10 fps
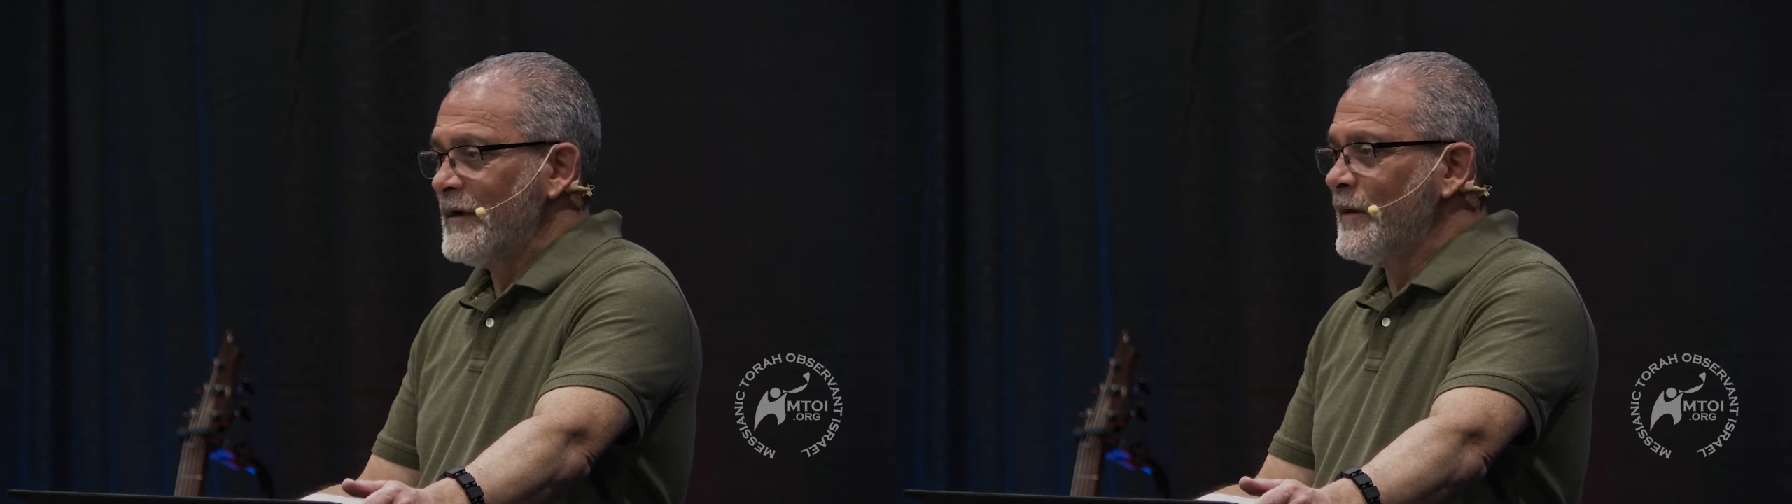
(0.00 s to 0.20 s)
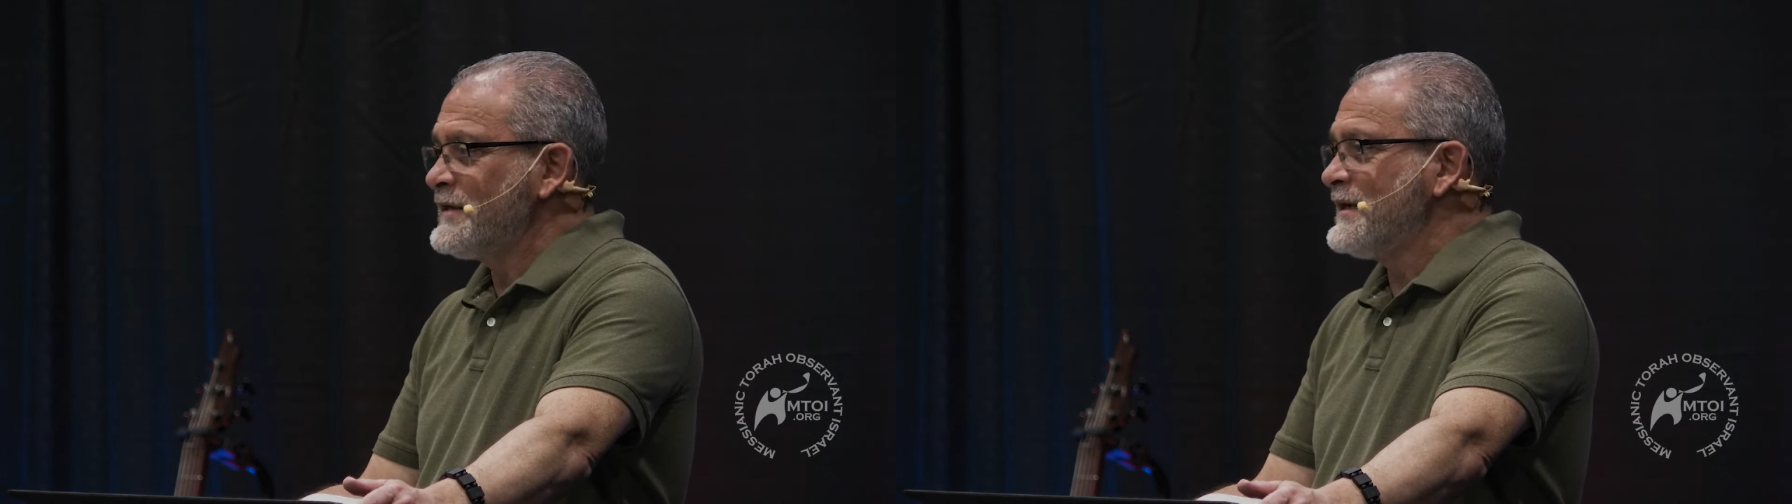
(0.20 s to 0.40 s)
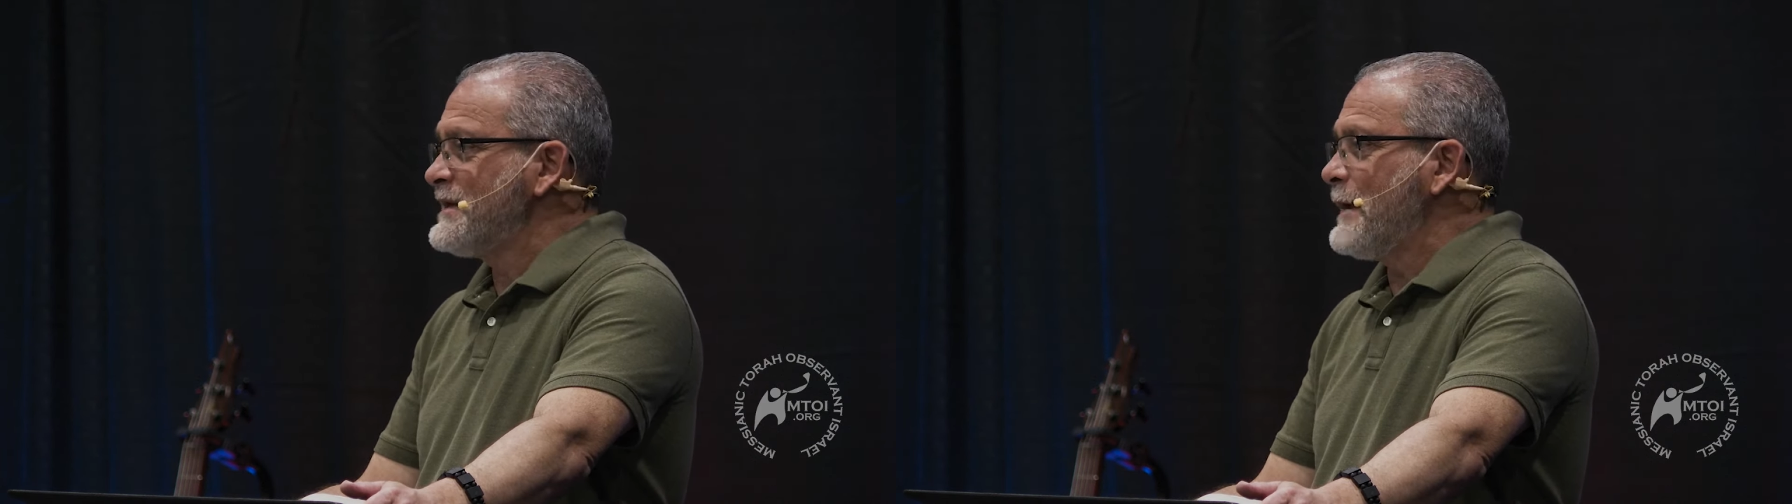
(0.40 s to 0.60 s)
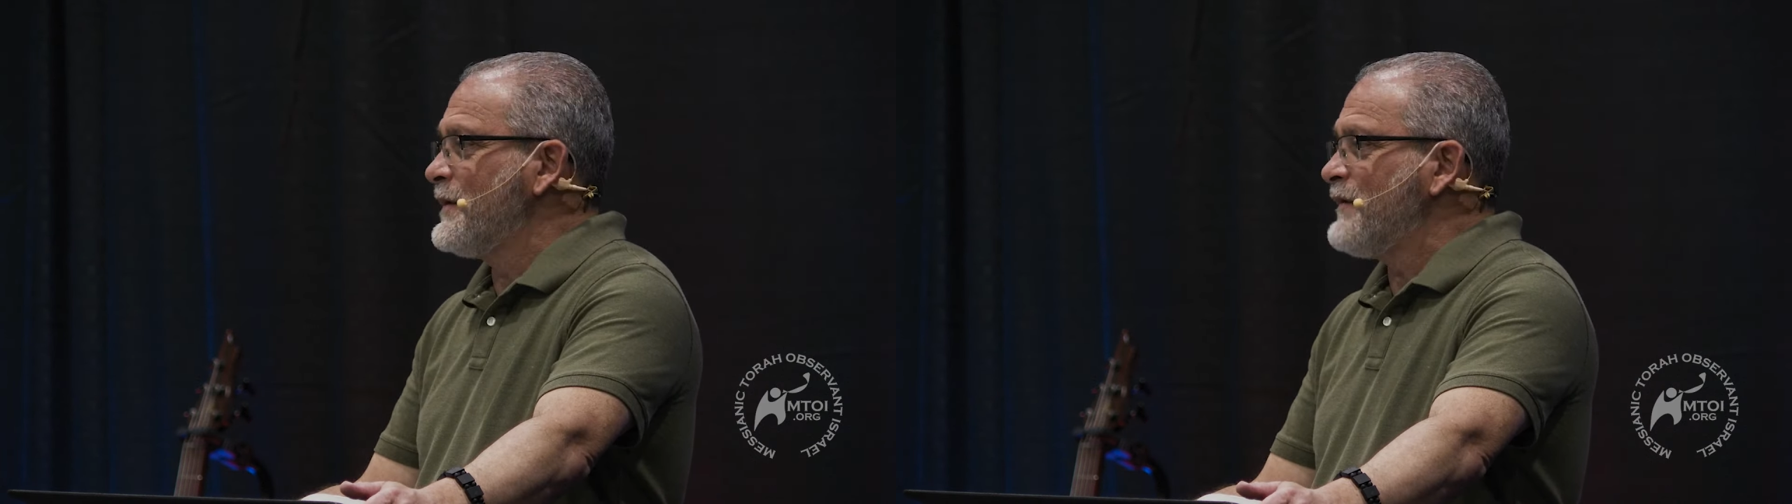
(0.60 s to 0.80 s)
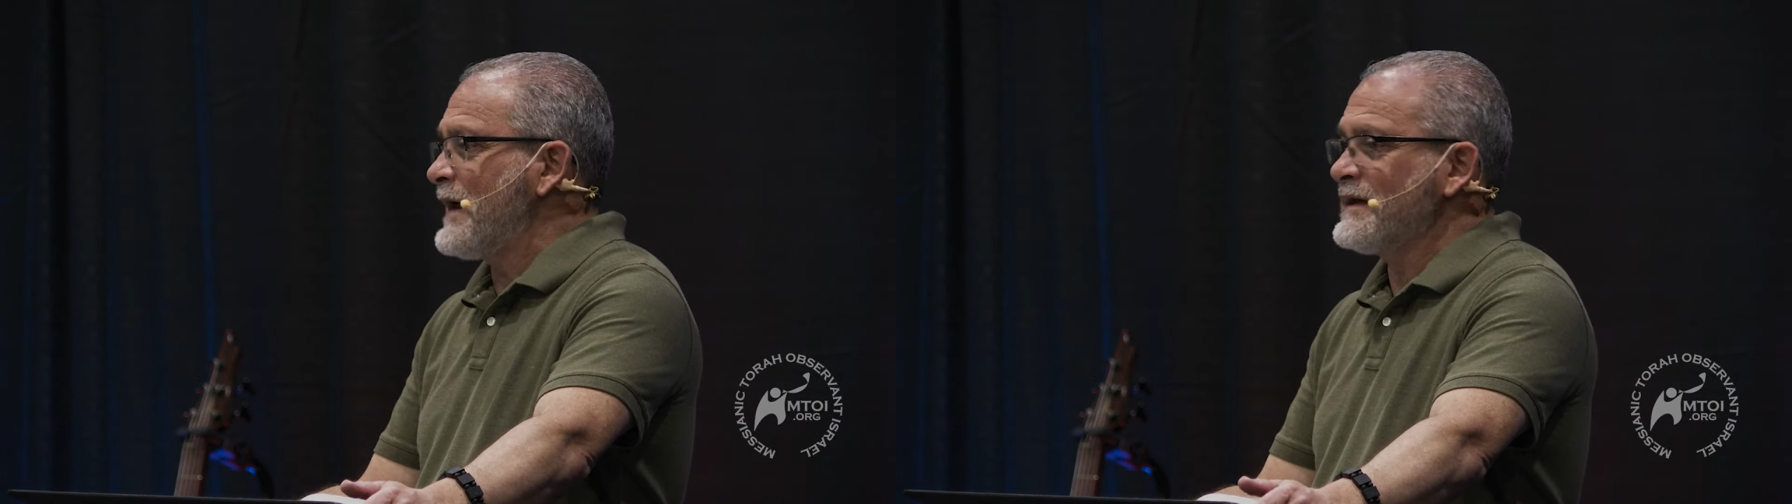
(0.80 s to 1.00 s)
It wasn't a
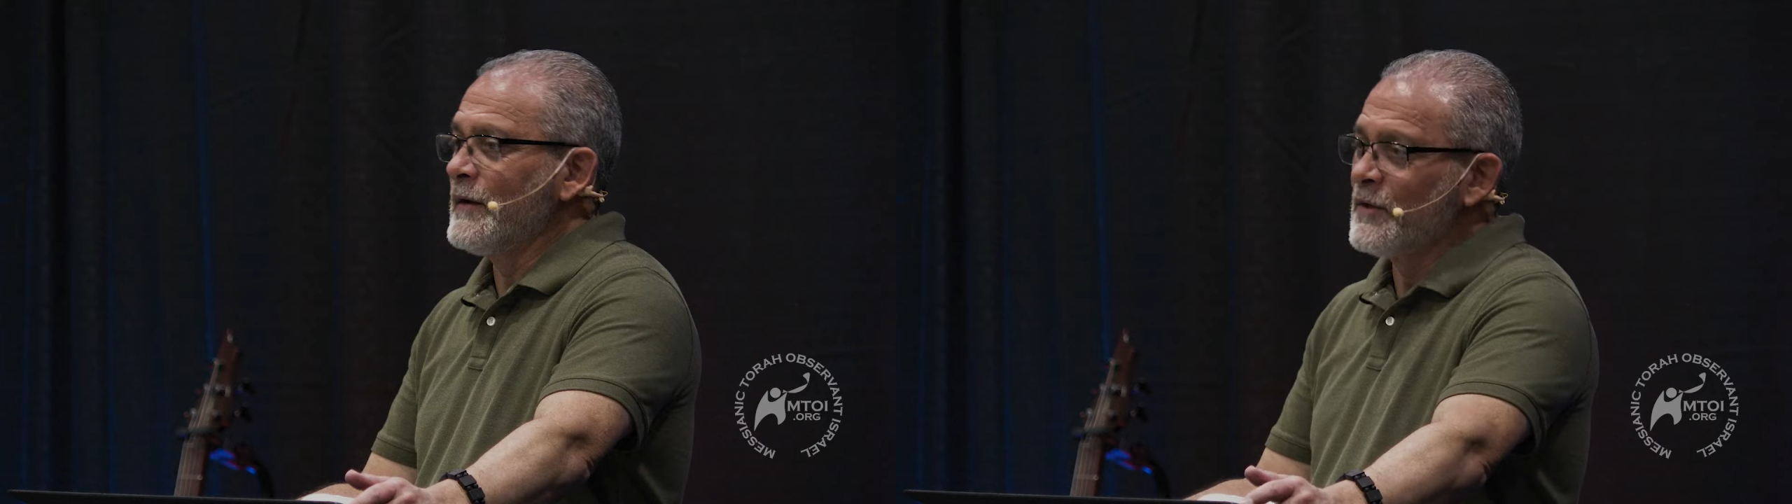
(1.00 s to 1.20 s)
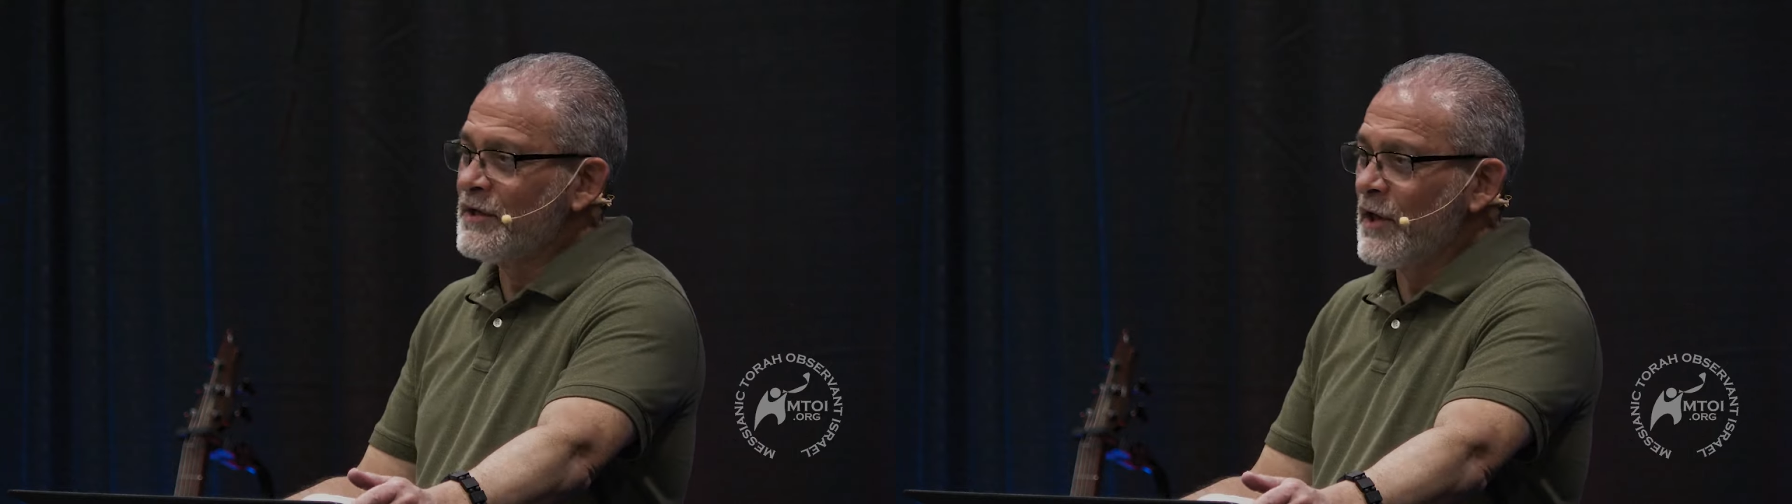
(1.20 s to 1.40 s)
statement of fact saying, well,